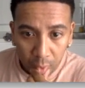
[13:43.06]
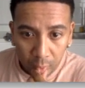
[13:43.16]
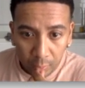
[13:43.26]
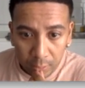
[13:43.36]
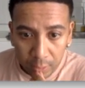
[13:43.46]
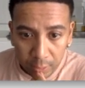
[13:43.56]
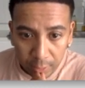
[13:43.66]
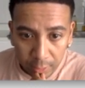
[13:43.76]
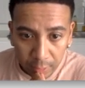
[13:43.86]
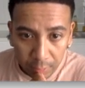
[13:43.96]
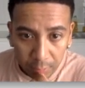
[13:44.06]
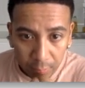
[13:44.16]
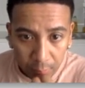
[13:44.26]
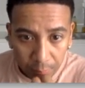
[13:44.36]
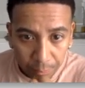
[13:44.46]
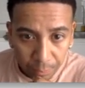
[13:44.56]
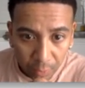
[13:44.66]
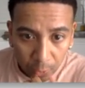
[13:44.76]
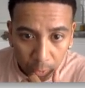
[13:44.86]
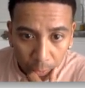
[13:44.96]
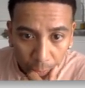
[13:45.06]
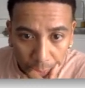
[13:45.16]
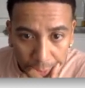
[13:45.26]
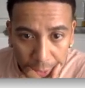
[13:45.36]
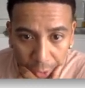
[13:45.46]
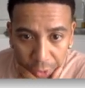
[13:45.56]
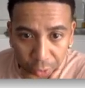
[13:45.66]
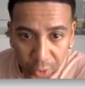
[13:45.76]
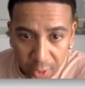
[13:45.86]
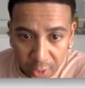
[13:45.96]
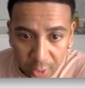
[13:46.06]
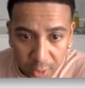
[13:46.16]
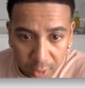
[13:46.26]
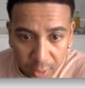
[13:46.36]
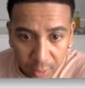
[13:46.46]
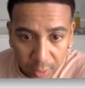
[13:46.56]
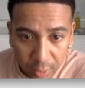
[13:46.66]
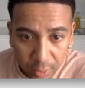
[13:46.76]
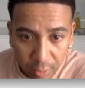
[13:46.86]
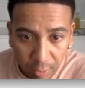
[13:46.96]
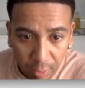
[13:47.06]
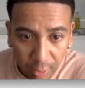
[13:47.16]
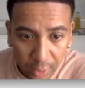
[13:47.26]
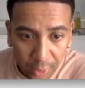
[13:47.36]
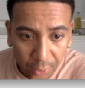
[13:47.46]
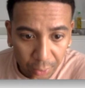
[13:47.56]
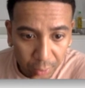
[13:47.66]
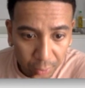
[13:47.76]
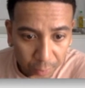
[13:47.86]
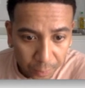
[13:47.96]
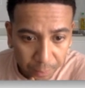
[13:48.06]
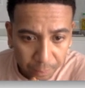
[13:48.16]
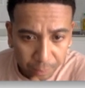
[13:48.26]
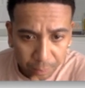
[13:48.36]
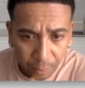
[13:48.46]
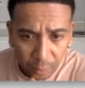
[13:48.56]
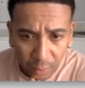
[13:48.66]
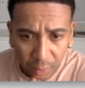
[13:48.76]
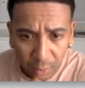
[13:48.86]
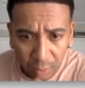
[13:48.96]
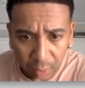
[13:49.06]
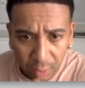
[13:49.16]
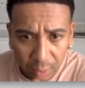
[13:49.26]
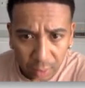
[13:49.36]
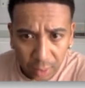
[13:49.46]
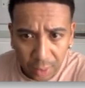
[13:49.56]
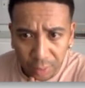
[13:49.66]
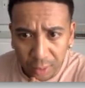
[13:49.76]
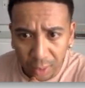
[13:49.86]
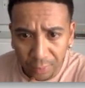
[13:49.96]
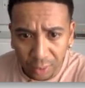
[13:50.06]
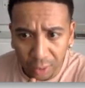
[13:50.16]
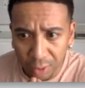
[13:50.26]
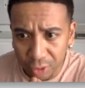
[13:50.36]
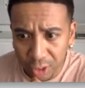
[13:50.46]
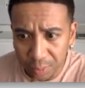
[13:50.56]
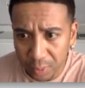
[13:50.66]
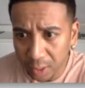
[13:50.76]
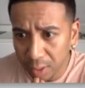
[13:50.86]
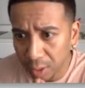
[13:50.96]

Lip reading: let's see, what countries is it allowed? I know there's 11 countries, but